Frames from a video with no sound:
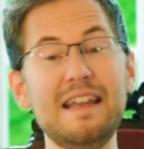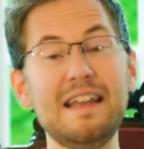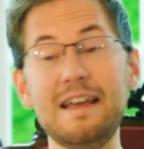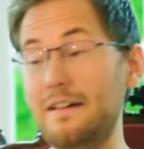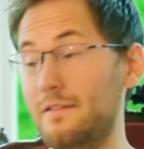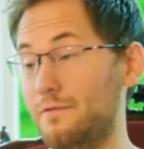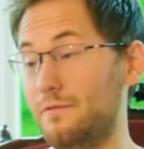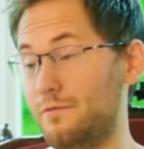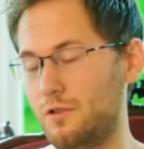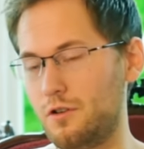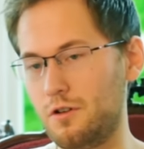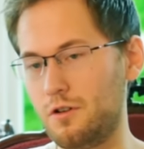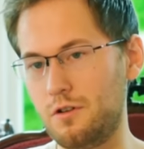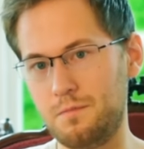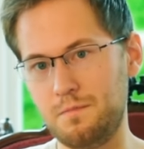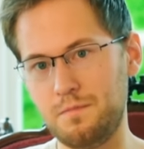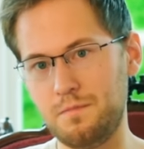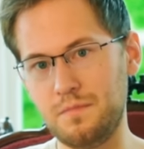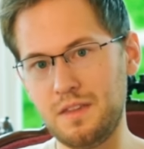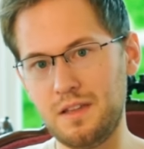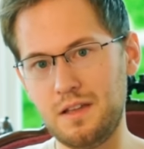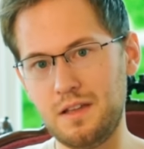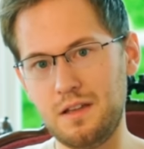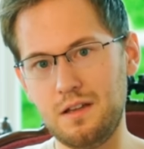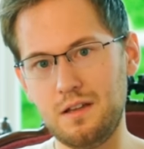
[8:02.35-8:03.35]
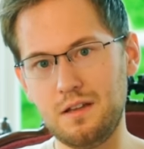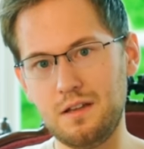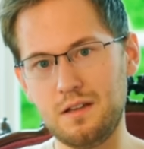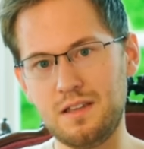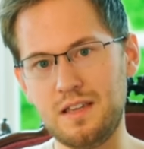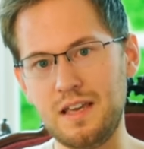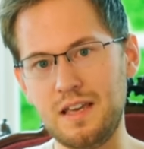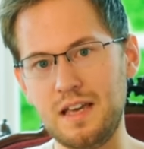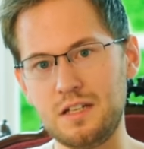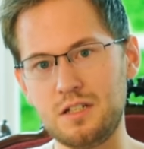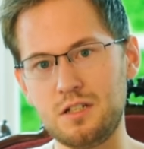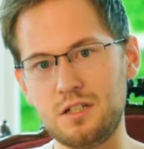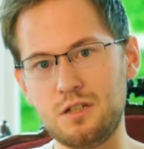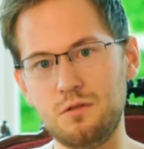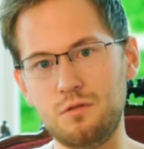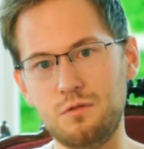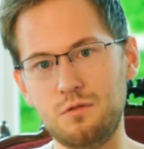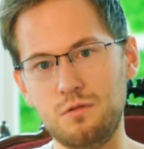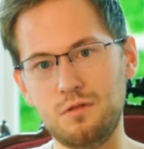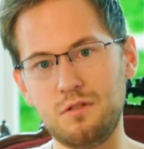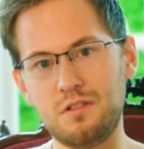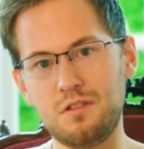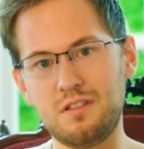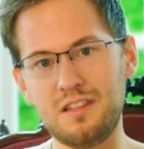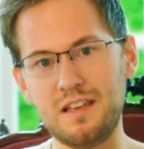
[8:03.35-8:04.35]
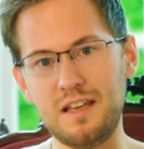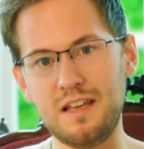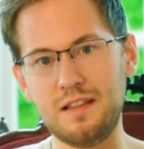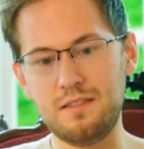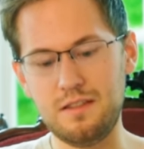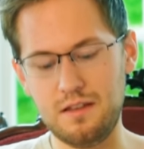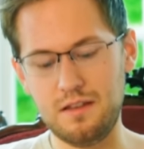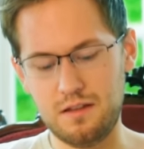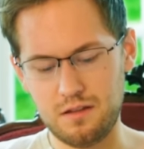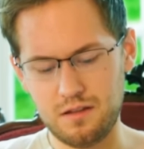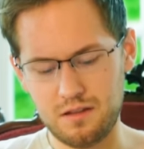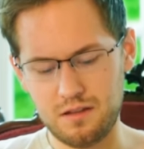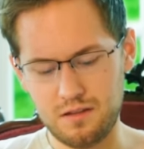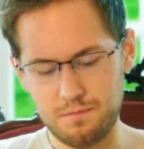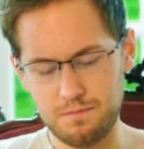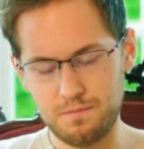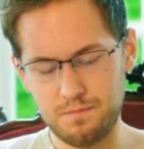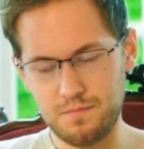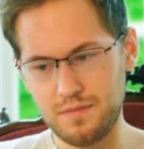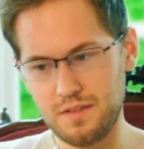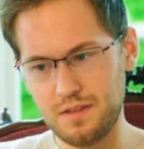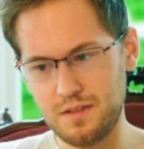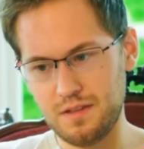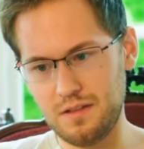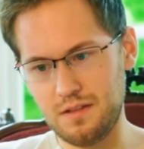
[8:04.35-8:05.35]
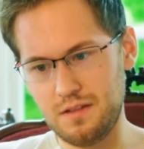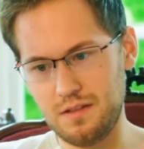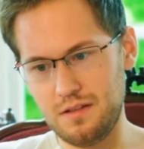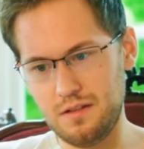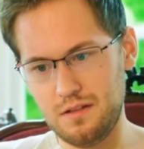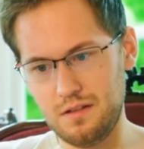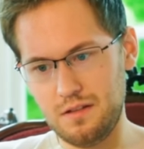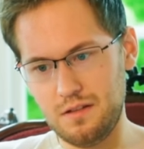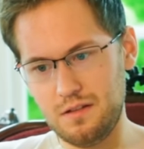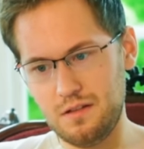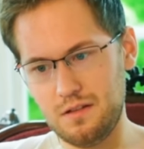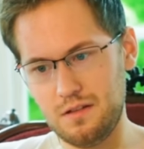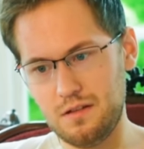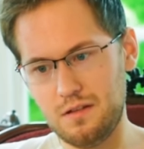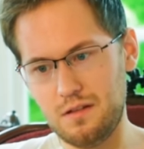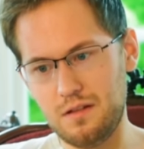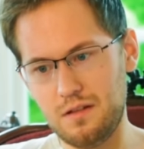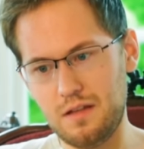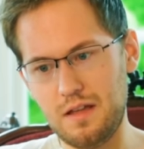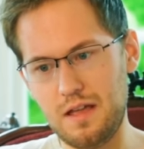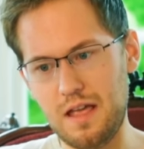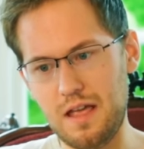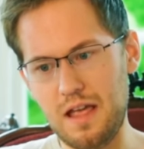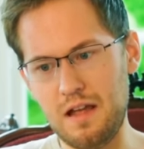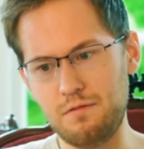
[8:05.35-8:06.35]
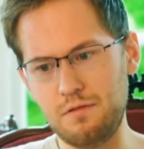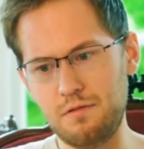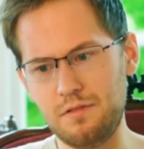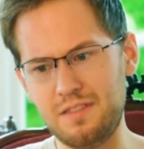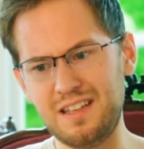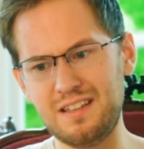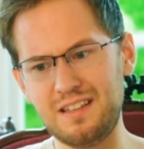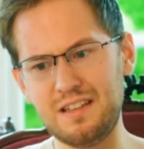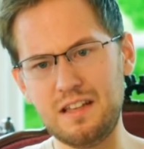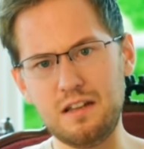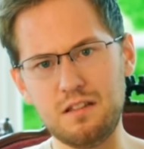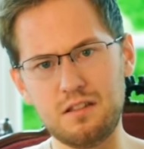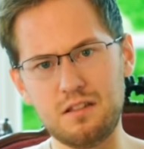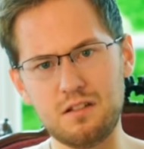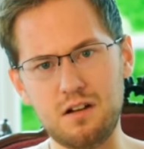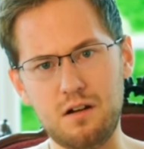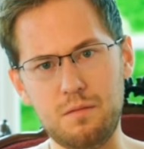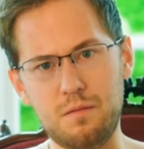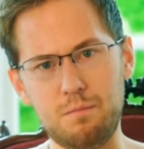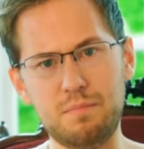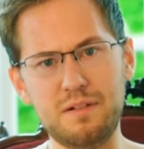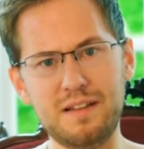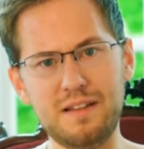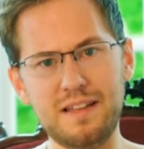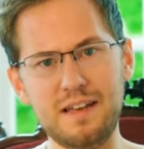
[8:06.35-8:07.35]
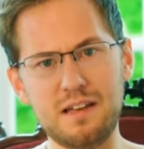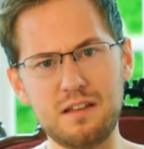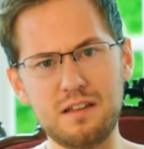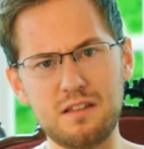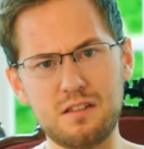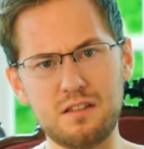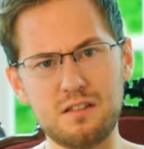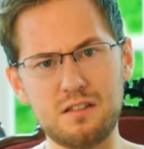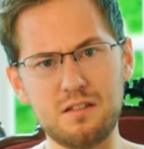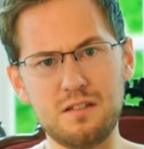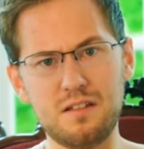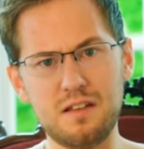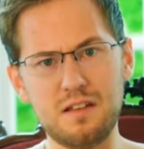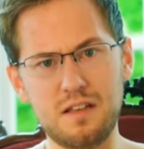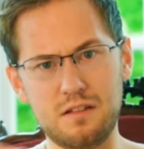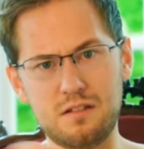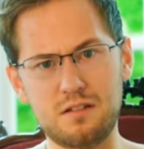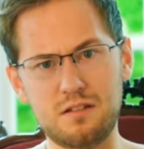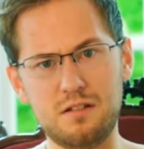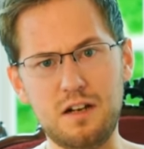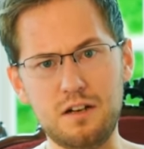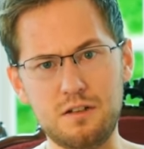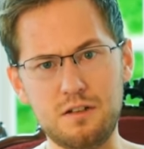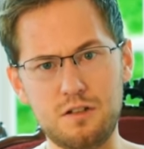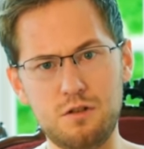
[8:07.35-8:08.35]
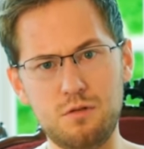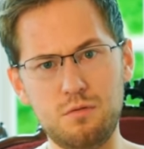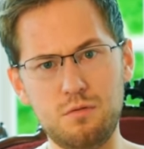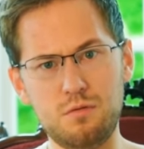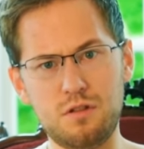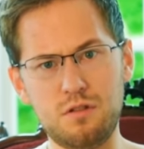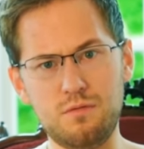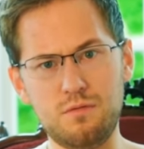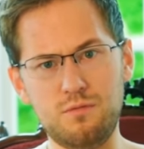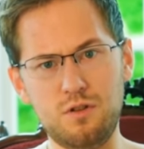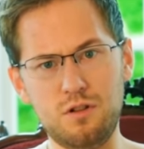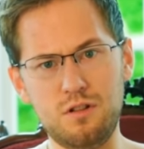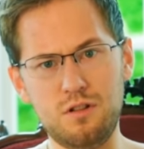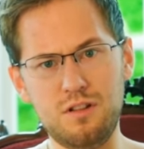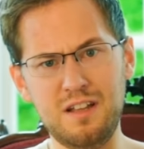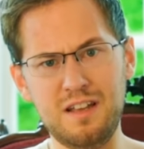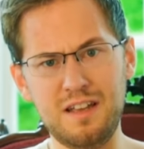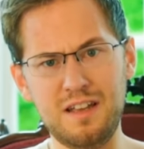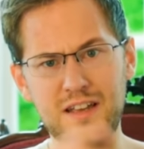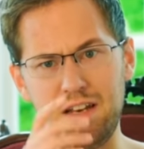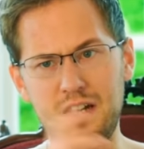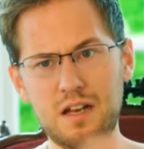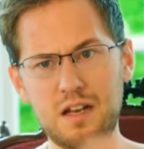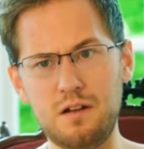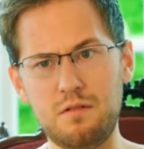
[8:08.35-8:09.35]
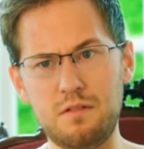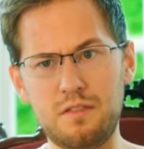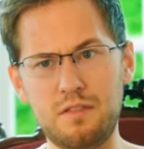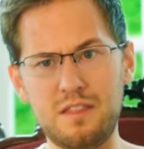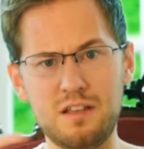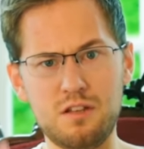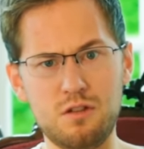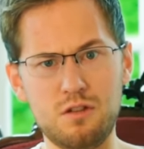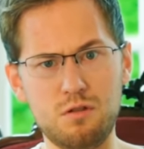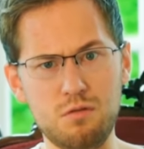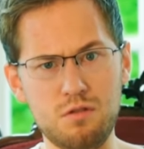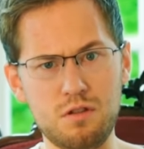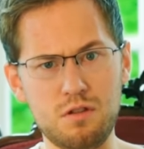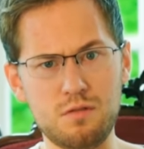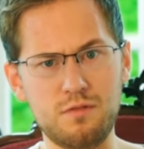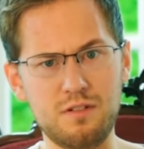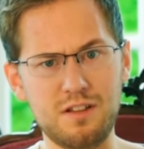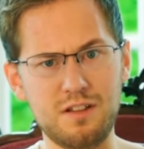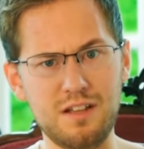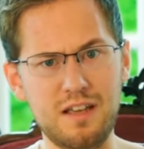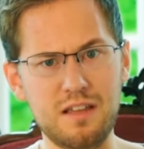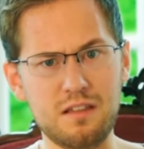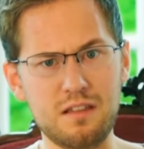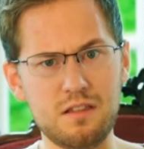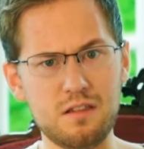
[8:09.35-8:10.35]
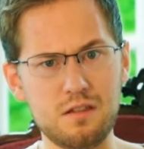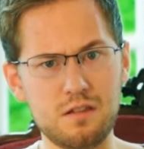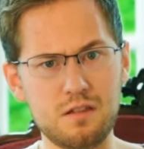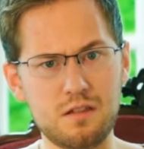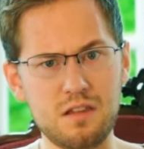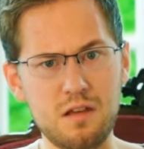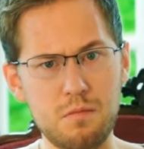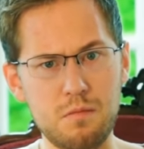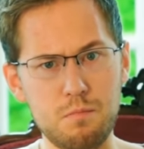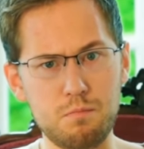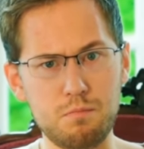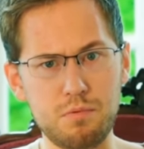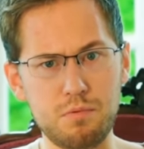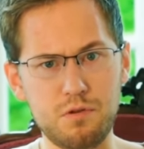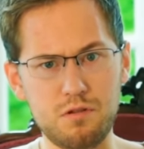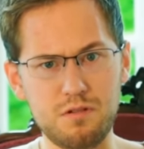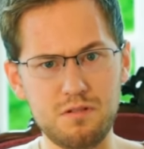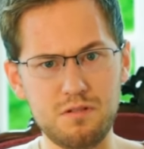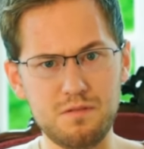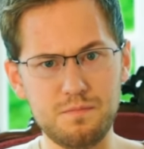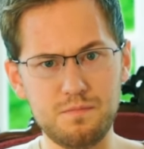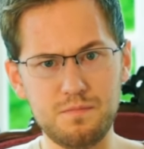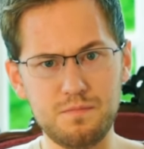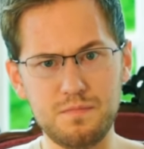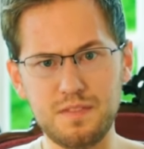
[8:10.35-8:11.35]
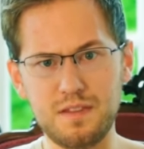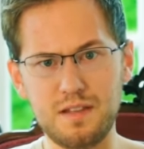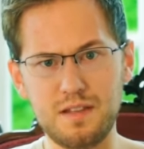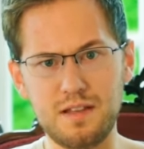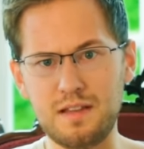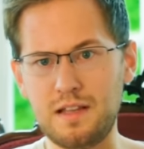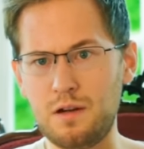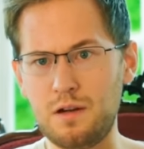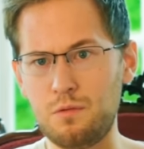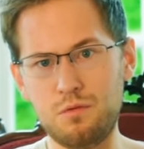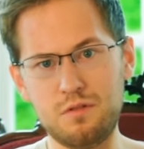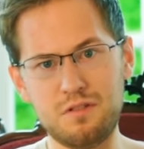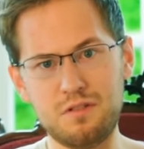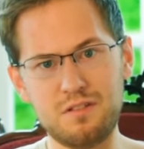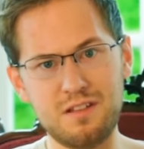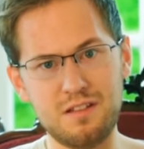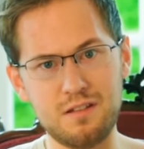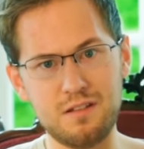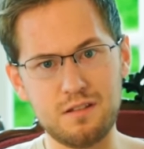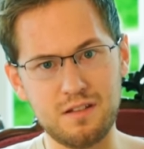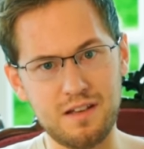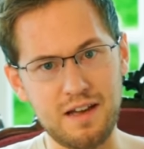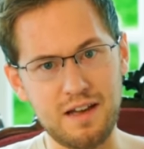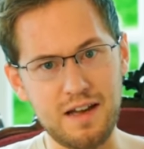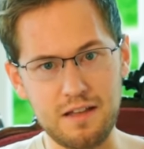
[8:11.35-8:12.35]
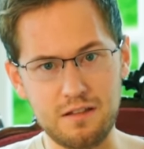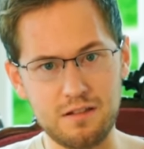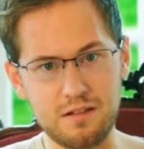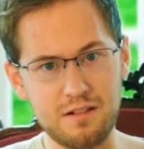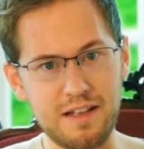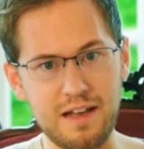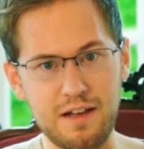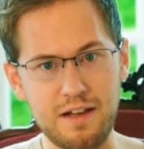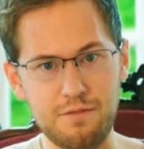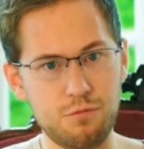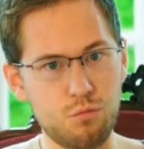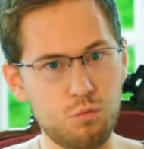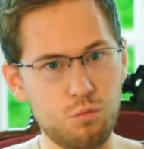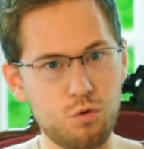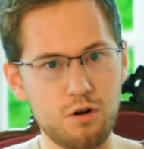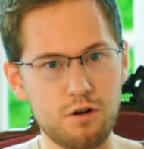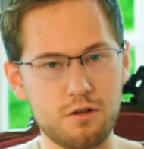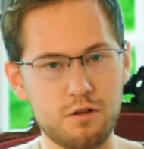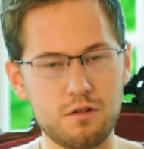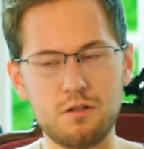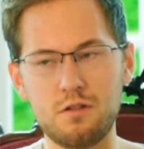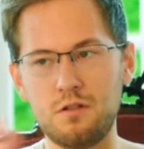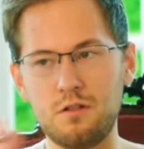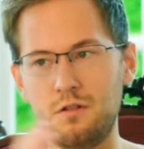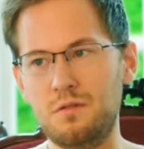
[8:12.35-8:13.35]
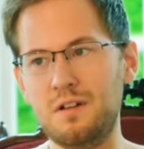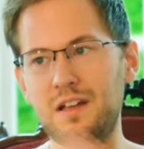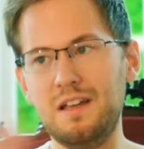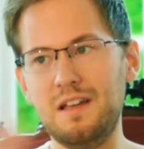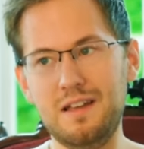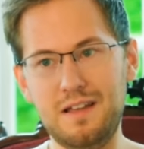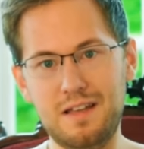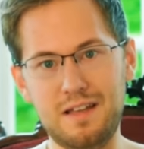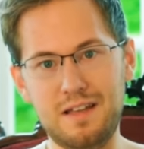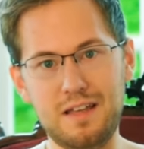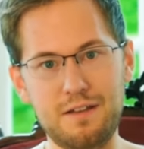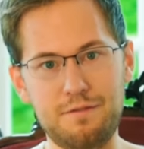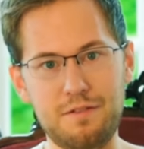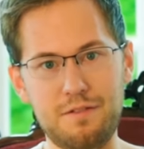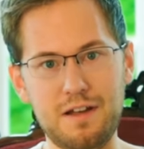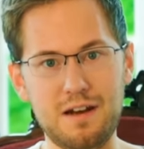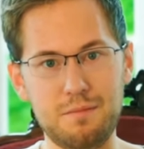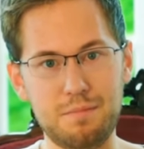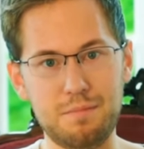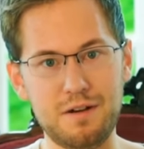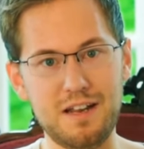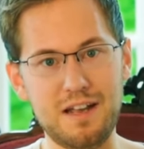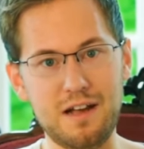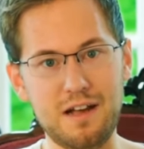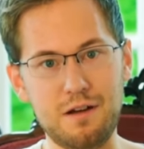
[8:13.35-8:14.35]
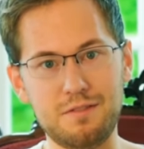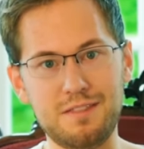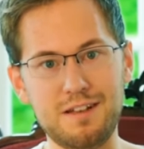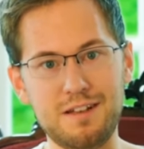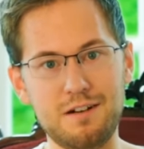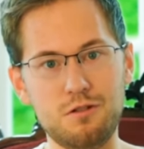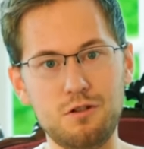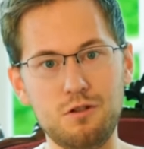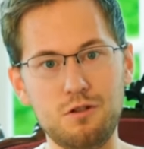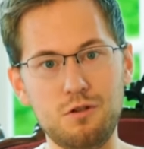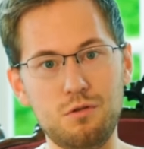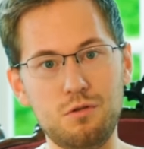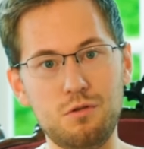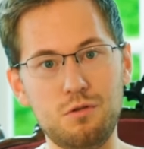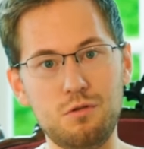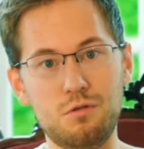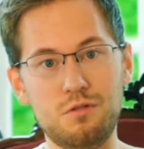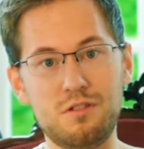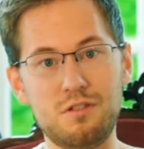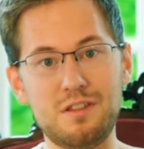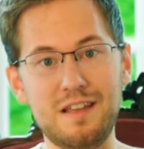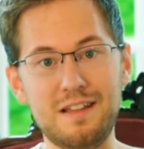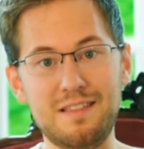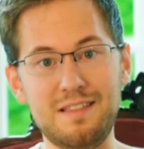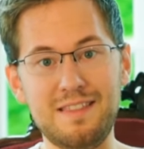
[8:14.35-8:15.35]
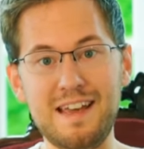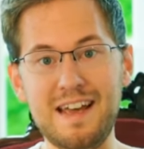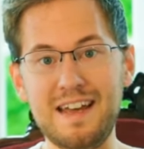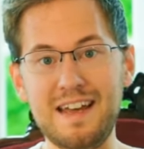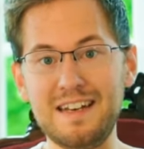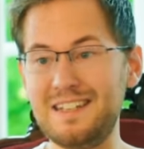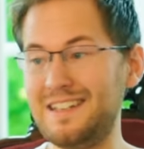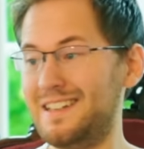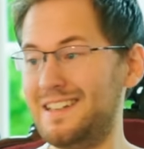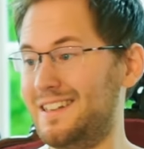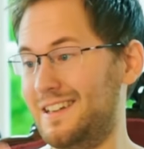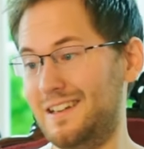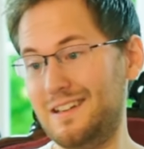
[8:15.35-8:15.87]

never get who said this. Everything that is complex is not useful, and everything useful is simple. And that was this guy's life work. So if anybody out there knew who said that,